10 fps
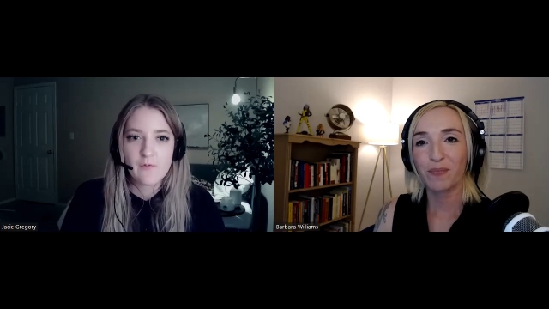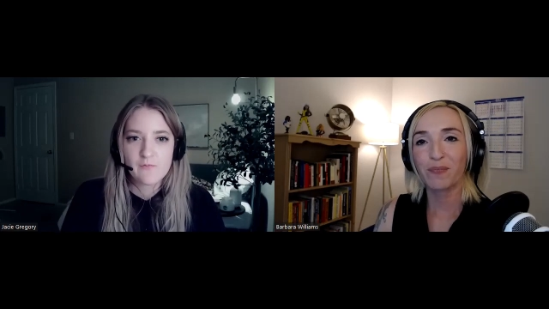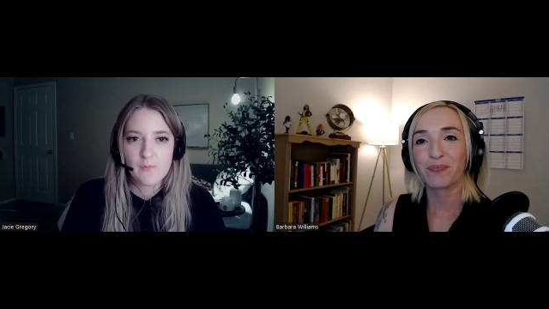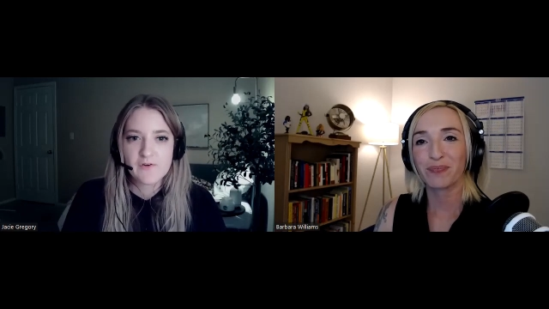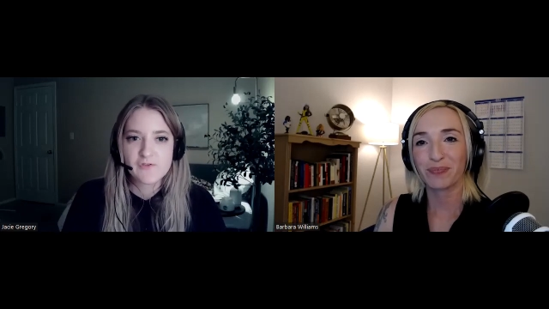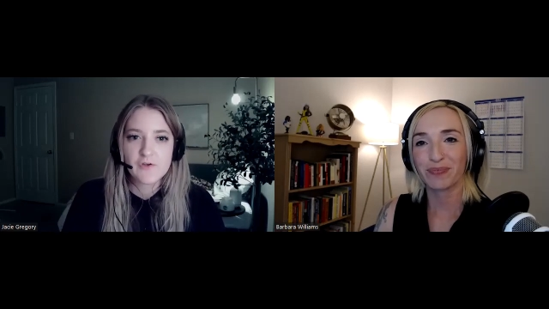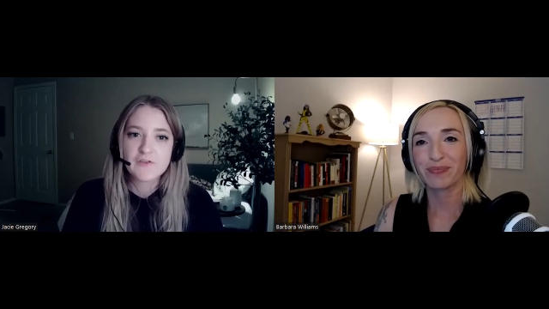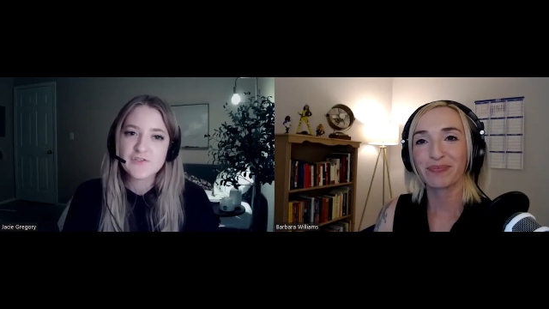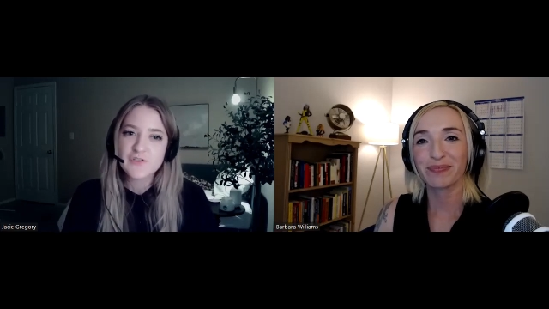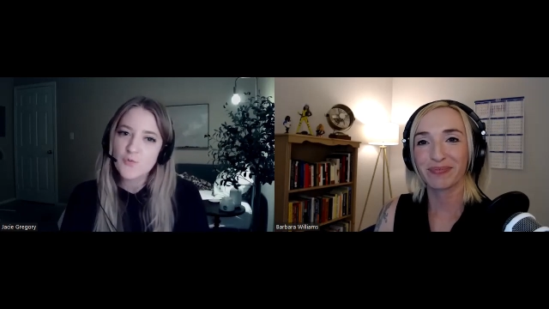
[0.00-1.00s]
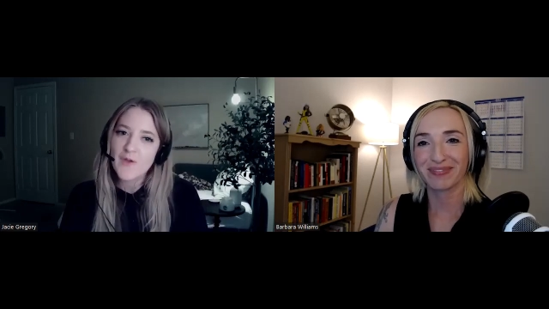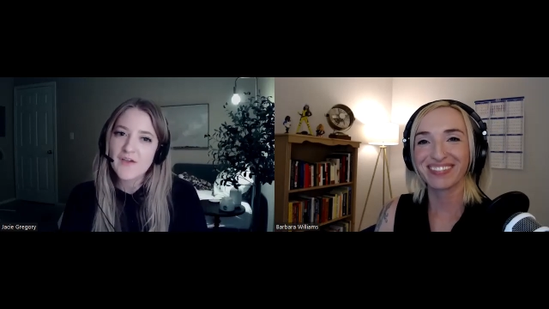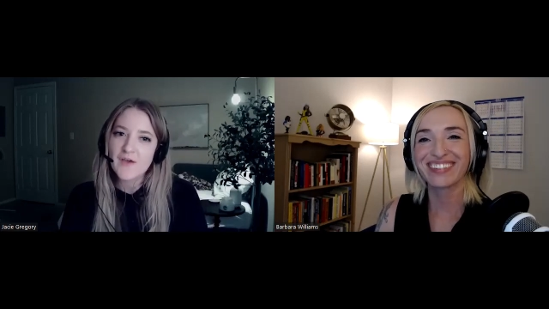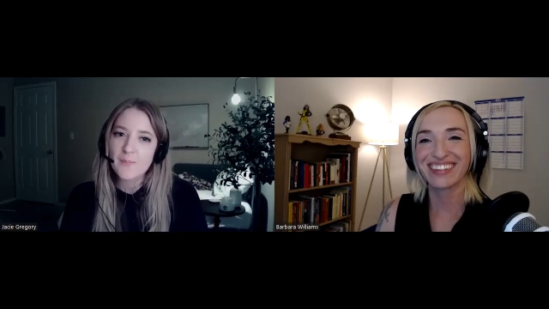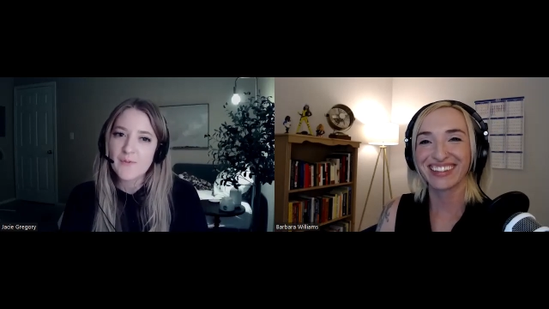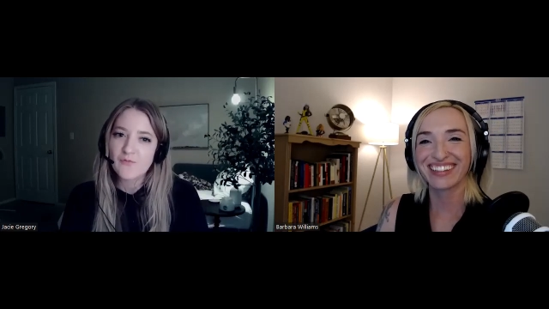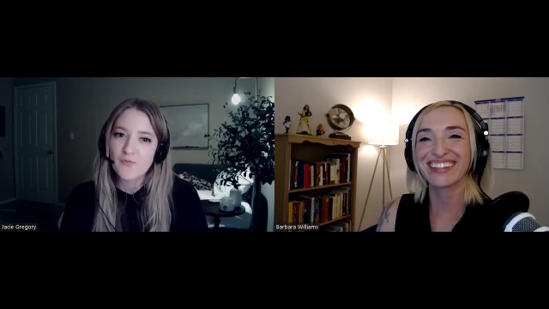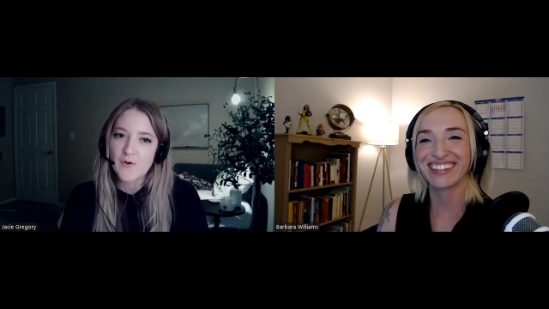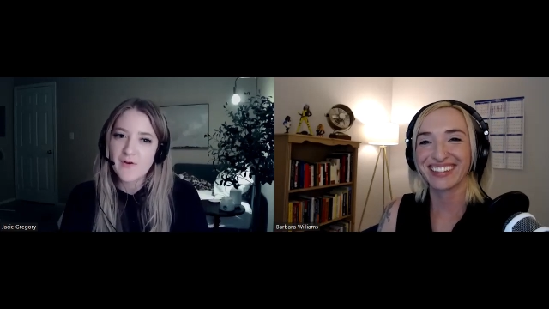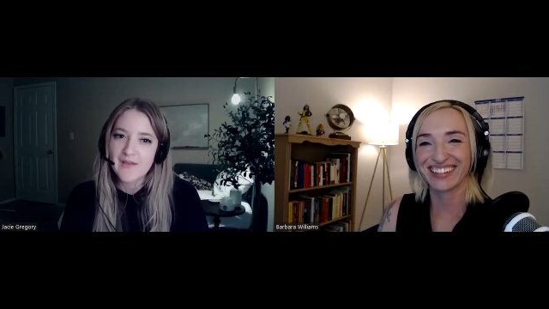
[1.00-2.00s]
Speaker 1: infomercial. Do you wake up at
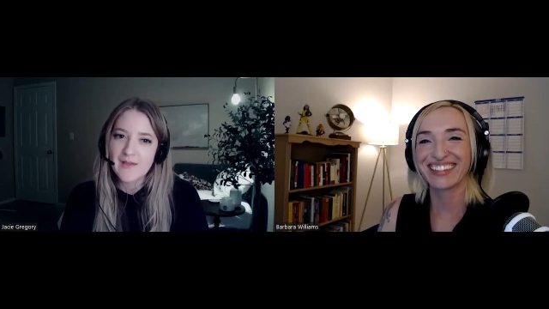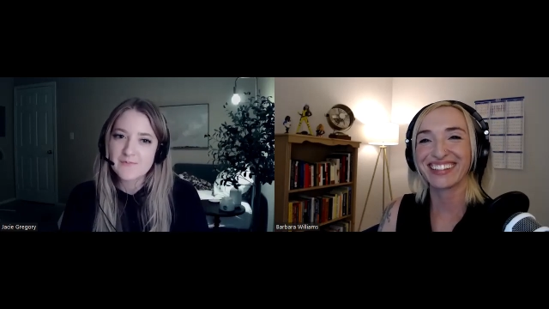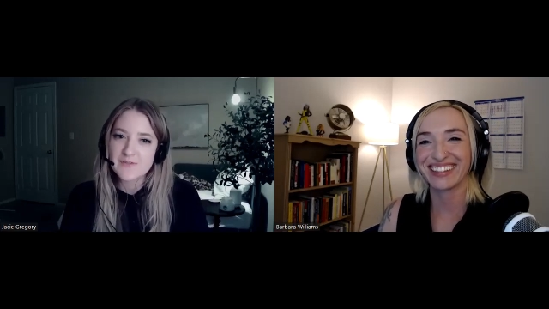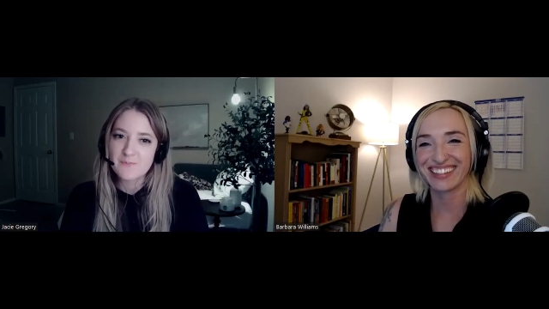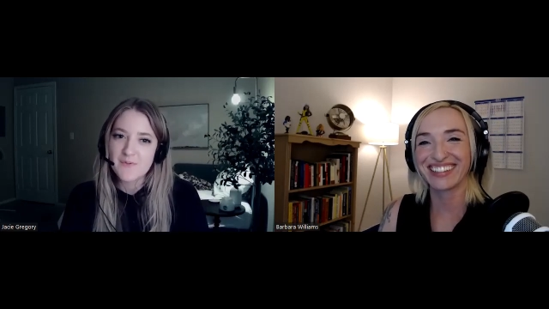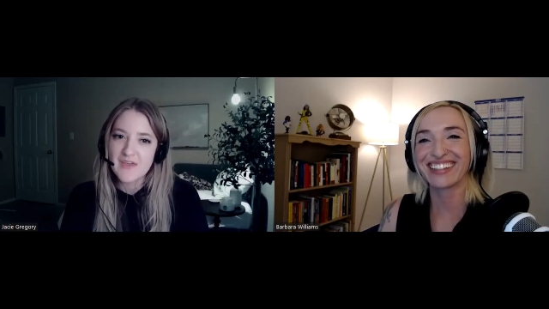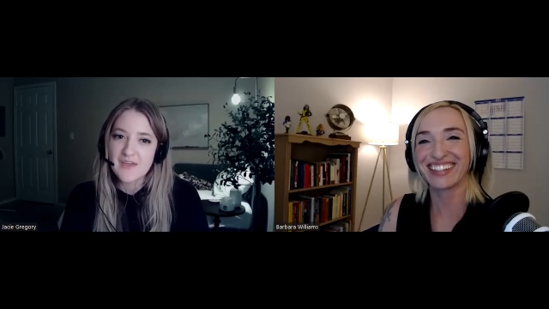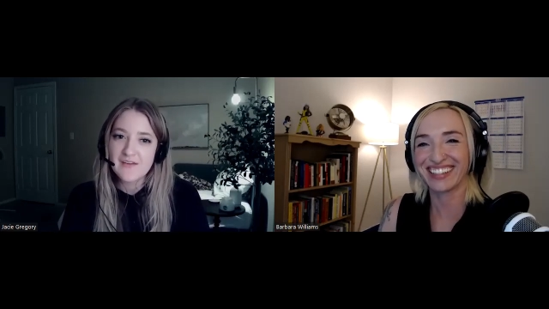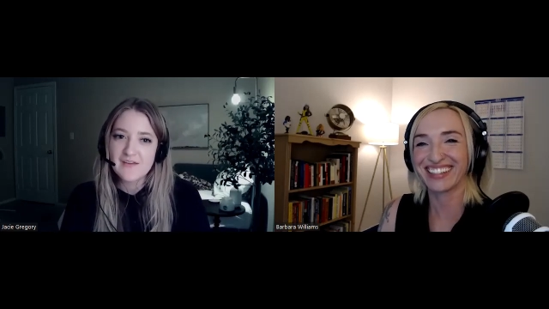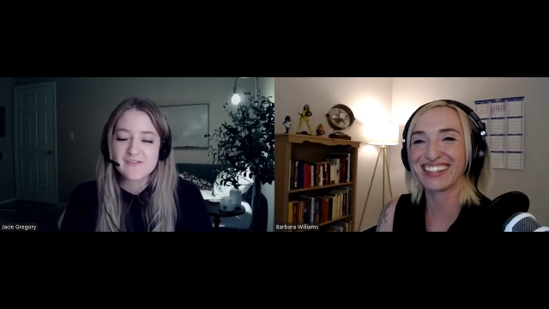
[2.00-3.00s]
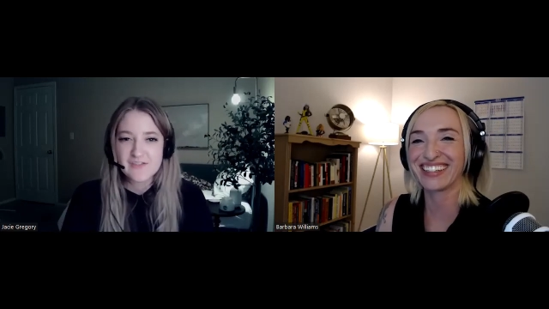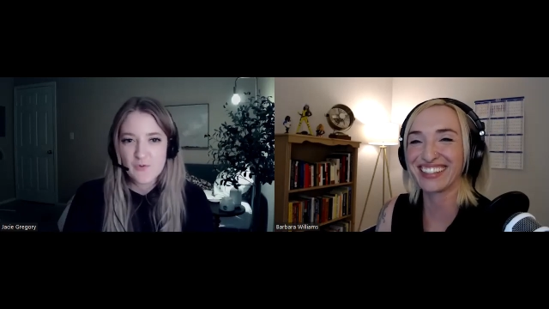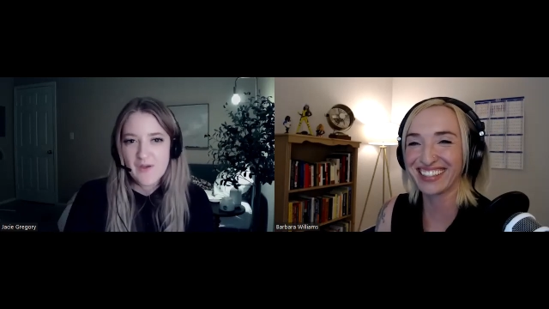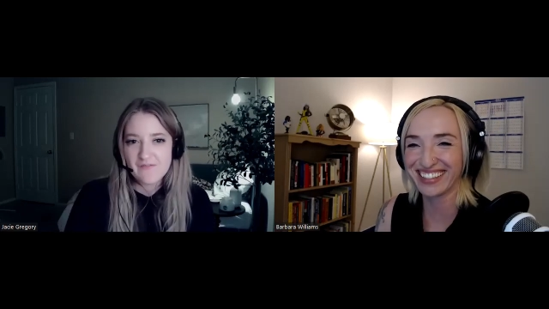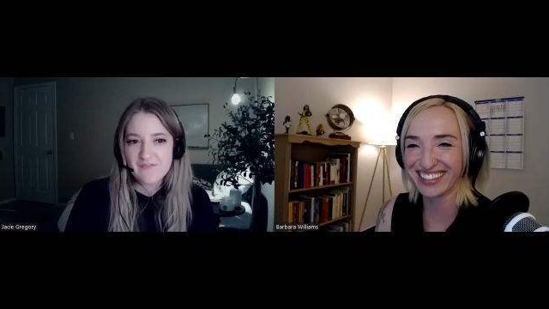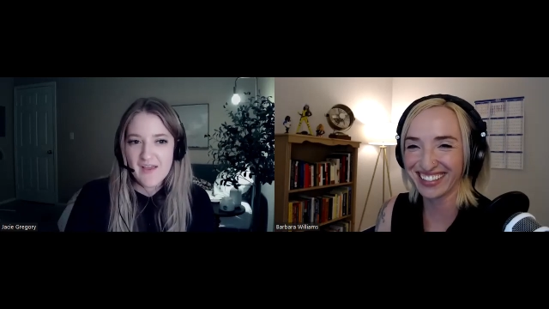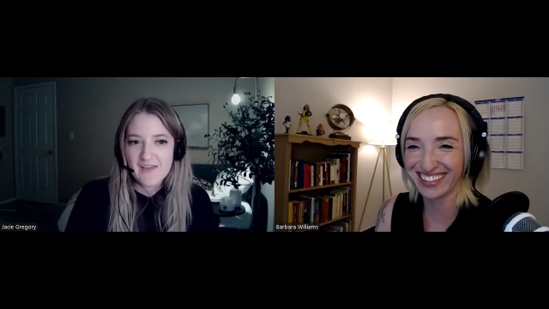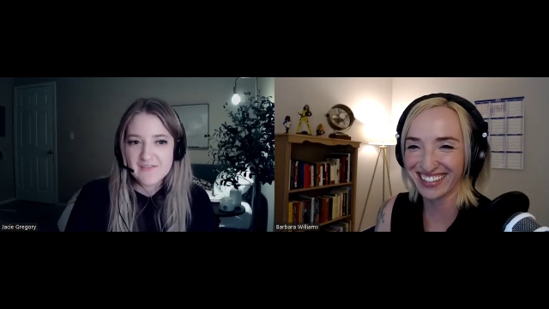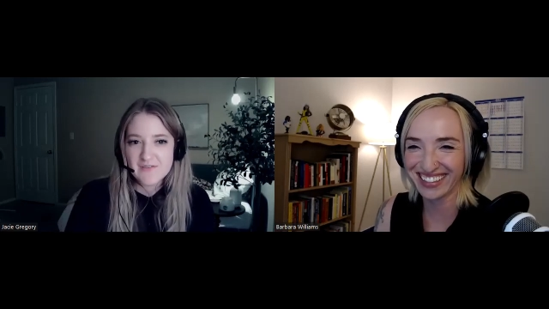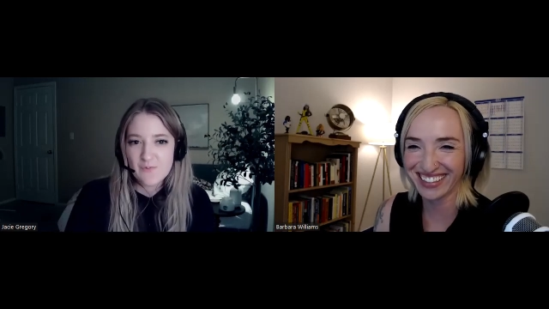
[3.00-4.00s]
four a.m. to pee? Do you have
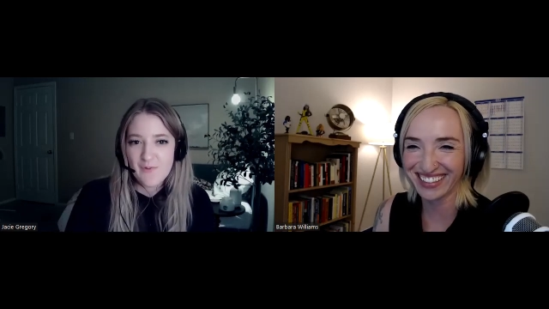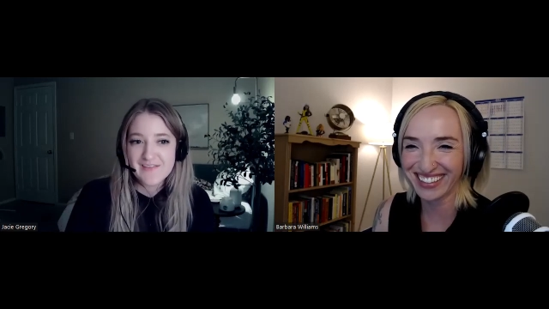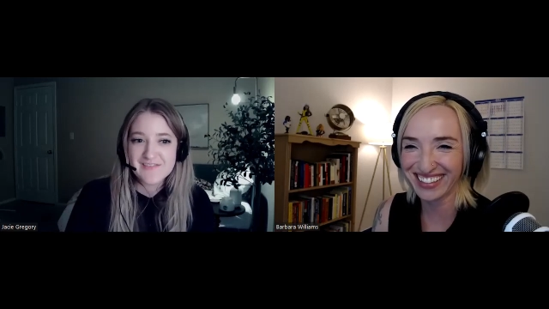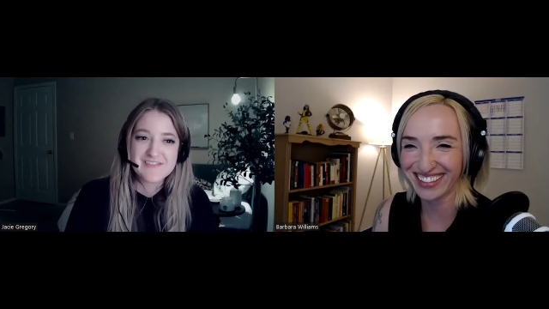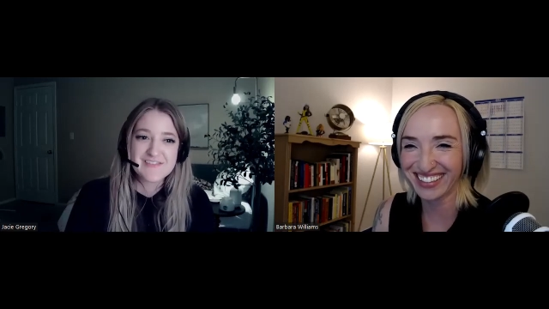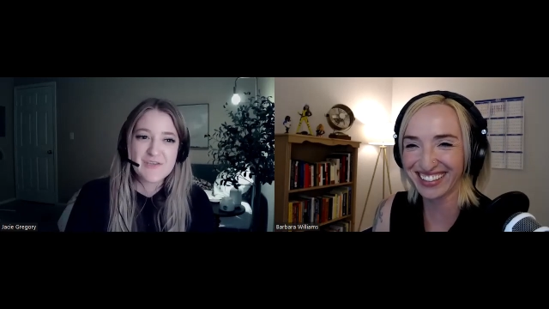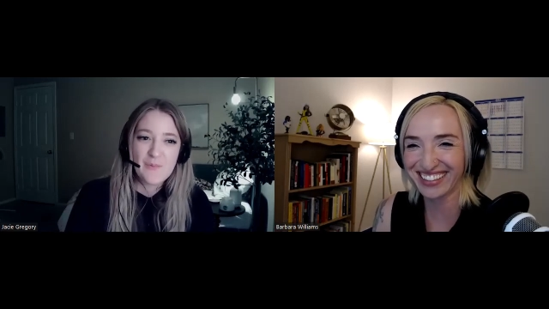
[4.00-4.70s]
night sweats? Do